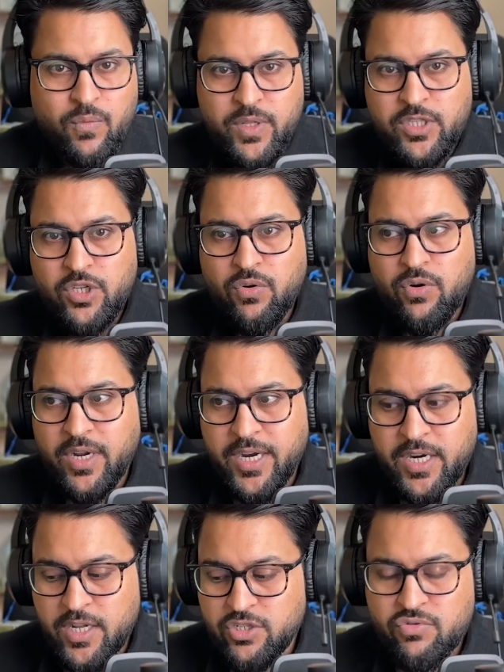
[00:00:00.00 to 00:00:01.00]
with your
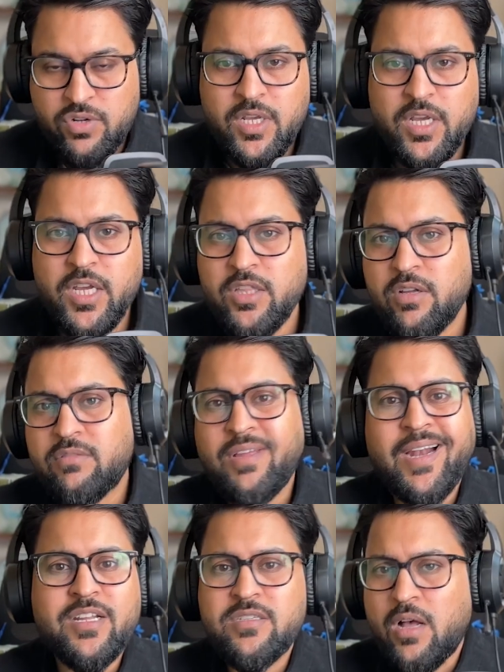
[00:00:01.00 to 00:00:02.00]
industry, either
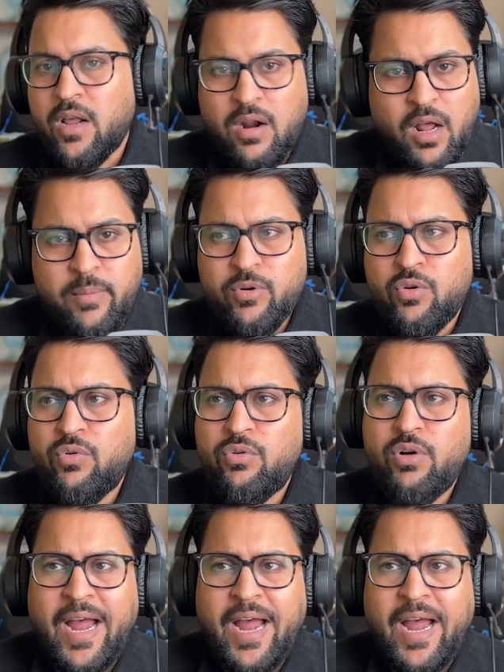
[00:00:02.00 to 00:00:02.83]
that is Aramco,